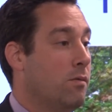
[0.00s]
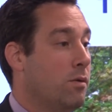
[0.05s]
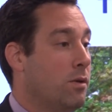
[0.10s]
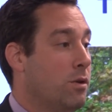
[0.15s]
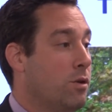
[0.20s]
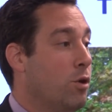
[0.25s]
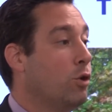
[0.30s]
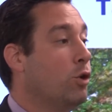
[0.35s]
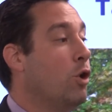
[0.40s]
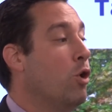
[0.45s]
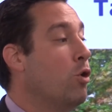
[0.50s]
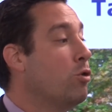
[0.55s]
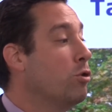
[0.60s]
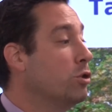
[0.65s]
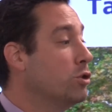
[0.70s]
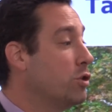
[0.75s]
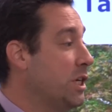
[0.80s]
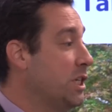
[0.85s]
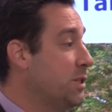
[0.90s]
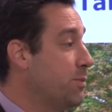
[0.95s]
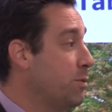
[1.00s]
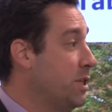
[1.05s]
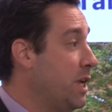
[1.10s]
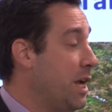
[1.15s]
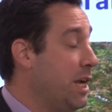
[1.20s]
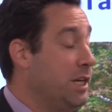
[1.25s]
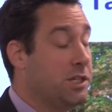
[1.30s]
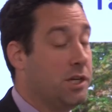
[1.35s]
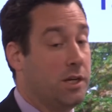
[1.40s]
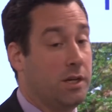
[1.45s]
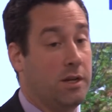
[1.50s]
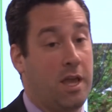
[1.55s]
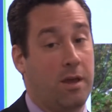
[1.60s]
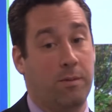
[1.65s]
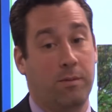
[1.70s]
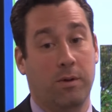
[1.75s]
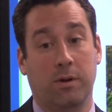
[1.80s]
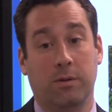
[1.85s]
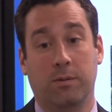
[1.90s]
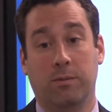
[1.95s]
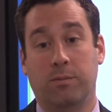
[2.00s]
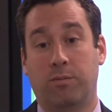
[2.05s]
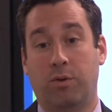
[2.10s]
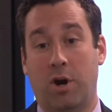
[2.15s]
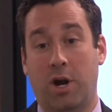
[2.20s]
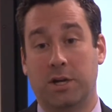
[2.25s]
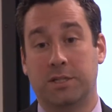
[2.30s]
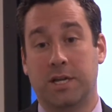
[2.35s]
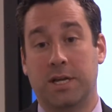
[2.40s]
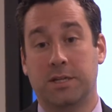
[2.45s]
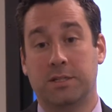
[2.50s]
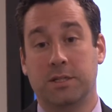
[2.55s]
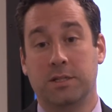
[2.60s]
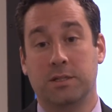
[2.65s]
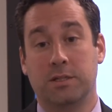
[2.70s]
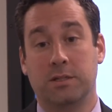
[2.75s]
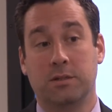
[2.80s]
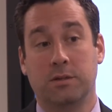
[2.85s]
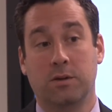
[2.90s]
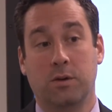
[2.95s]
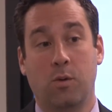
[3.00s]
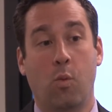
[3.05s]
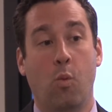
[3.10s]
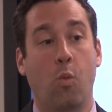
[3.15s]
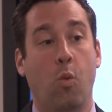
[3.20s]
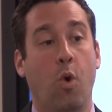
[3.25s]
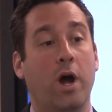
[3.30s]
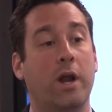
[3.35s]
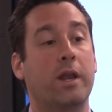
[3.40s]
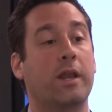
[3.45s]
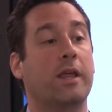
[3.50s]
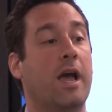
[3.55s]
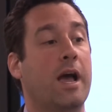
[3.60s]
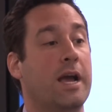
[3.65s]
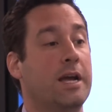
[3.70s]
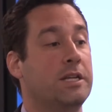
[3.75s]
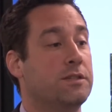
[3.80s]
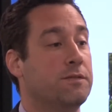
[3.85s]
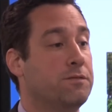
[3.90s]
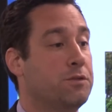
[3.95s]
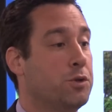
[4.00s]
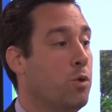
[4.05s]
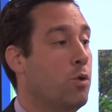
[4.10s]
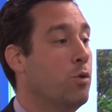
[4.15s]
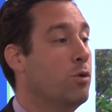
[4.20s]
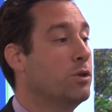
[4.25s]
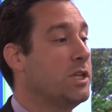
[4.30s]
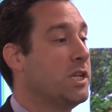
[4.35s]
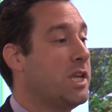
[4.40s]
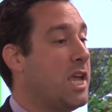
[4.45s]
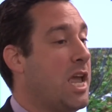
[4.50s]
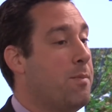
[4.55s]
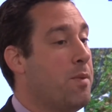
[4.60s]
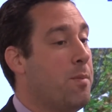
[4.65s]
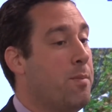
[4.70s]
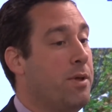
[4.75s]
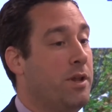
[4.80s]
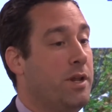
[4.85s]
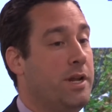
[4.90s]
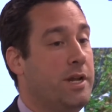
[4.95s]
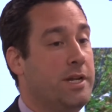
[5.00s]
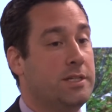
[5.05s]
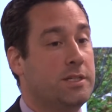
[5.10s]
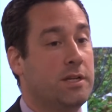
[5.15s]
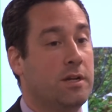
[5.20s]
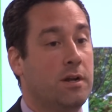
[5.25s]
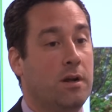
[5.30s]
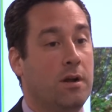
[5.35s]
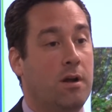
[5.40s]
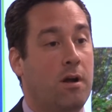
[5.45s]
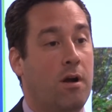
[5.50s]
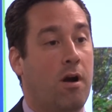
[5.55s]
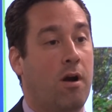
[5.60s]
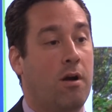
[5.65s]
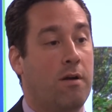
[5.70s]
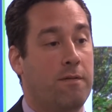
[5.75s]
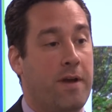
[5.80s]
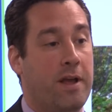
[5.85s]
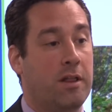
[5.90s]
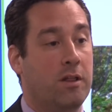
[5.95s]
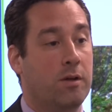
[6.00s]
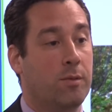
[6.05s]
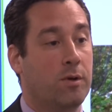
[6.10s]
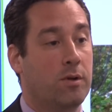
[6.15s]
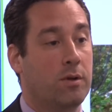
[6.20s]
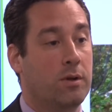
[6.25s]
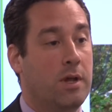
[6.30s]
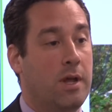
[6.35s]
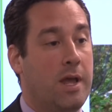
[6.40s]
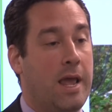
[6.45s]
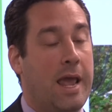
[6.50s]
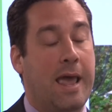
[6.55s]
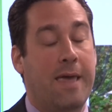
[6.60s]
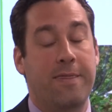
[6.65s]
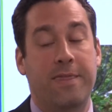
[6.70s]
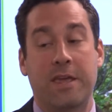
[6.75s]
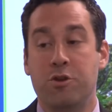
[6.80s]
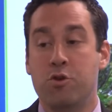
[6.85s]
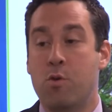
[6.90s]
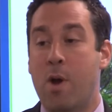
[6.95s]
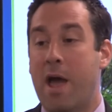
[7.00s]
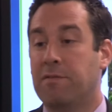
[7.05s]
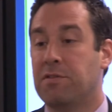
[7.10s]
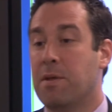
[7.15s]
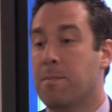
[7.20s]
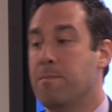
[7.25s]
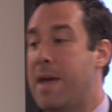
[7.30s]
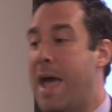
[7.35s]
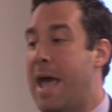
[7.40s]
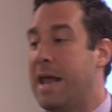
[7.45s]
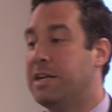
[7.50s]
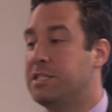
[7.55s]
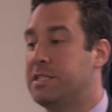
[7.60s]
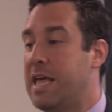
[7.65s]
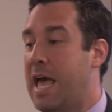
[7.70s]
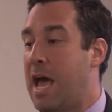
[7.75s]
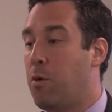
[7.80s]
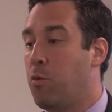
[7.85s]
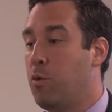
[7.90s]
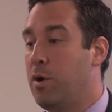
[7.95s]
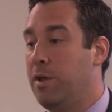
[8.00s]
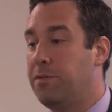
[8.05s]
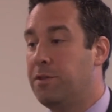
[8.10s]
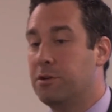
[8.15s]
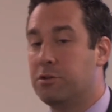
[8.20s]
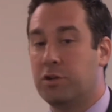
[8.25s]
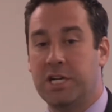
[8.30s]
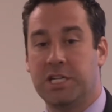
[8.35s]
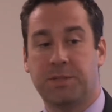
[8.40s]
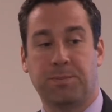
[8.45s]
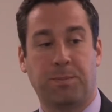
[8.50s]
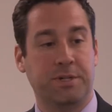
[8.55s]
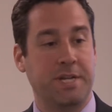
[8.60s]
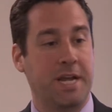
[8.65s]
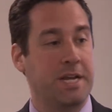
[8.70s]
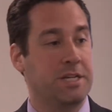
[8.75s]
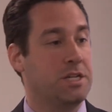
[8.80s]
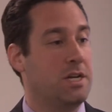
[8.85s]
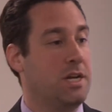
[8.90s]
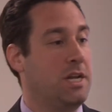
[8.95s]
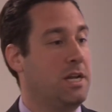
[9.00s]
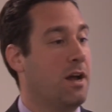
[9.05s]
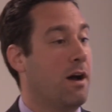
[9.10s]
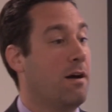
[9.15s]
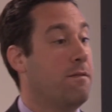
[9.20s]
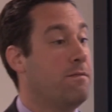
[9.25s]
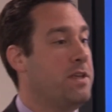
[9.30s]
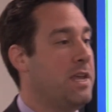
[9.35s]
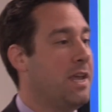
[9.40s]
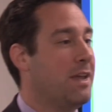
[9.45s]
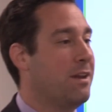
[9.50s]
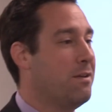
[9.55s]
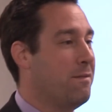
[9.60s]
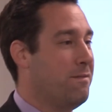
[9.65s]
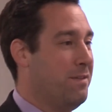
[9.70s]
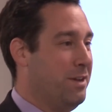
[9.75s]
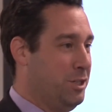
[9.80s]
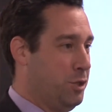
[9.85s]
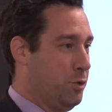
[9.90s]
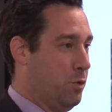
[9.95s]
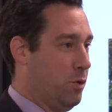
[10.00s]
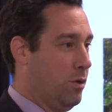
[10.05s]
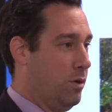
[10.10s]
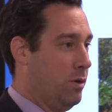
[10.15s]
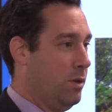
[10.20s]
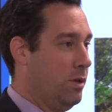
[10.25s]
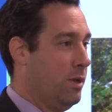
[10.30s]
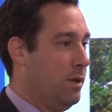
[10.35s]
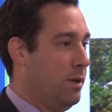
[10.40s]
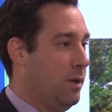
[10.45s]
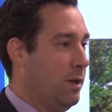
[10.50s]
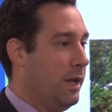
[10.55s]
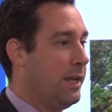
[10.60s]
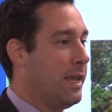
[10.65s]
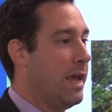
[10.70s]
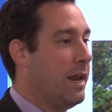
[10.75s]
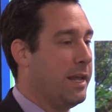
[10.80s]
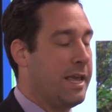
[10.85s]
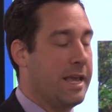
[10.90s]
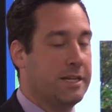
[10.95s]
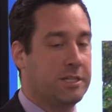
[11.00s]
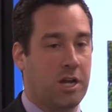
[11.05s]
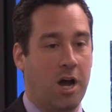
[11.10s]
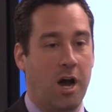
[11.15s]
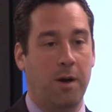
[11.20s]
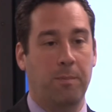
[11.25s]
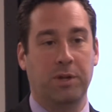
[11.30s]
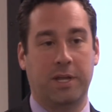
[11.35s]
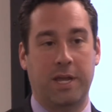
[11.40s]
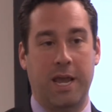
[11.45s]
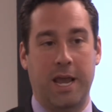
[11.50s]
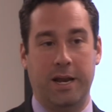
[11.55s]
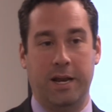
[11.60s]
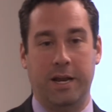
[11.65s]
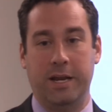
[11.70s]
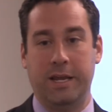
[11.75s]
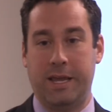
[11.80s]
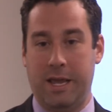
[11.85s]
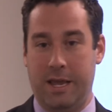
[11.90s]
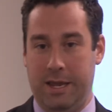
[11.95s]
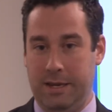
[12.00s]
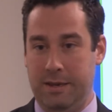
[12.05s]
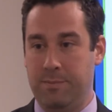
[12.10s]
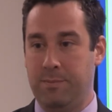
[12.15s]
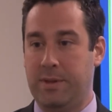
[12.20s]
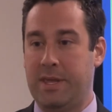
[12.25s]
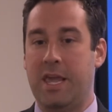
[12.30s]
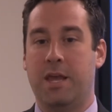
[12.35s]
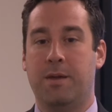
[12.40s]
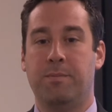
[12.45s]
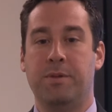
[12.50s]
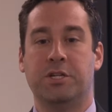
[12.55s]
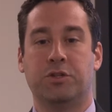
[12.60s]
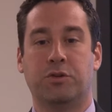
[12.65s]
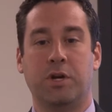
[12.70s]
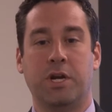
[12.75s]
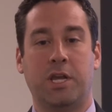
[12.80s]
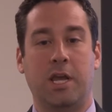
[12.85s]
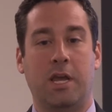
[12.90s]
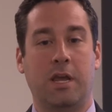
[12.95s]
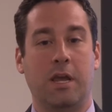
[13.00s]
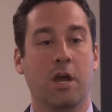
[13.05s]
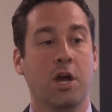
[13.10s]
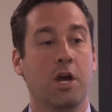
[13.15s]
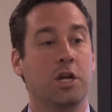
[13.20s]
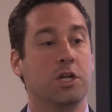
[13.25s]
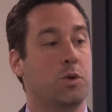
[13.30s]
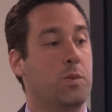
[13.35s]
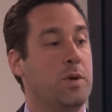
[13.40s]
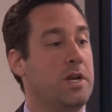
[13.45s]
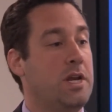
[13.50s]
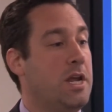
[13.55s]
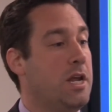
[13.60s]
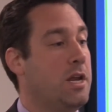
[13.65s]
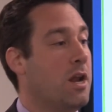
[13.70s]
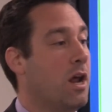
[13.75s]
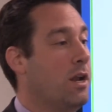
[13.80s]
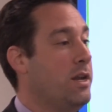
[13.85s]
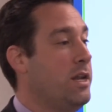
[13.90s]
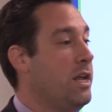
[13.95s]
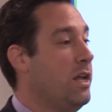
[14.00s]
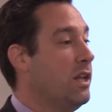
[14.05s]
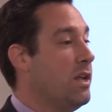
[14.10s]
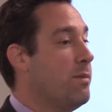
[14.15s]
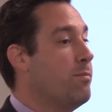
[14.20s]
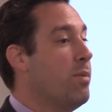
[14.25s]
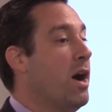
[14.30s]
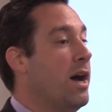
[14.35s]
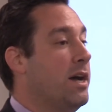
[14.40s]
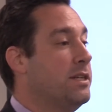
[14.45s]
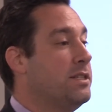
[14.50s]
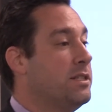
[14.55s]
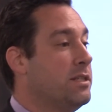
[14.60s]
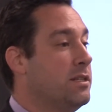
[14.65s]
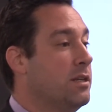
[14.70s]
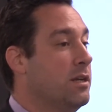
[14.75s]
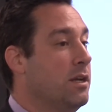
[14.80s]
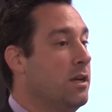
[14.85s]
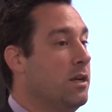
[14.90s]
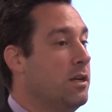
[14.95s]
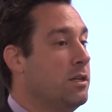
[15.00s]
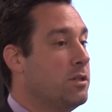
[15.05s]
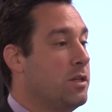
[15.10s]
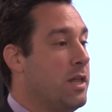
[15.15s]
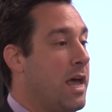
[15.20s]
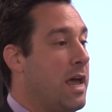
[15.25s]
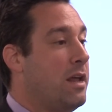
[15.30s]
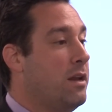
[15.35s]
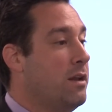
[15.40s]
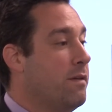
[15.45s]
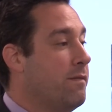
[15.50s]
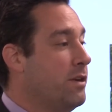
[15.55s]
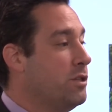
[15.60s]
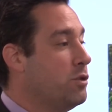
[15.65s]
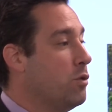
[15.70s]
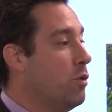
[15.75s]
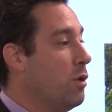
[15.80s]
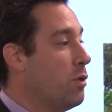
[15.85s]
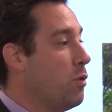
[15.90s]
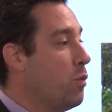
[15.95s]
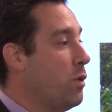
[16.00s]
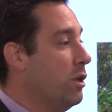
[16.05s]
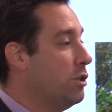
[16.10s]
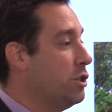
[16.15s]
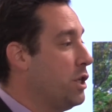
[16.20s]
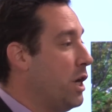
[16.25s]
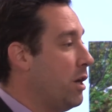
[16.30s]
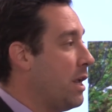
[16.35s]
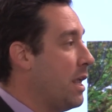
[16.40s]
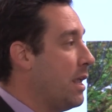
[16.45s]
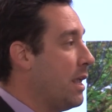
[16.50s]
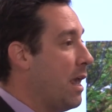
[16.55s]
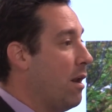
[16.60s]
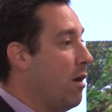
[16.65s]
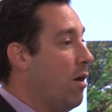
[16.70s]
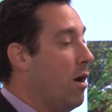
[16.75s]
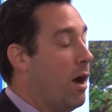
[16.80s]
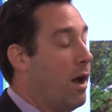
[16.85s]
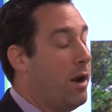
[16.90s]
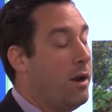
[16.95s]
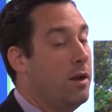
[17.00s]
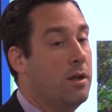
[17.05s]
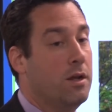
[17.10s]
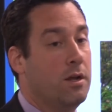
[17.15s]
Your local transportation processes. What kinds of tools and capabilities are available? And then you have to match that with the transportation need of the individual. Again, it gets complicated. It can be tricky. Do we need a kneeling bus so that individual with a wheelchair can get on?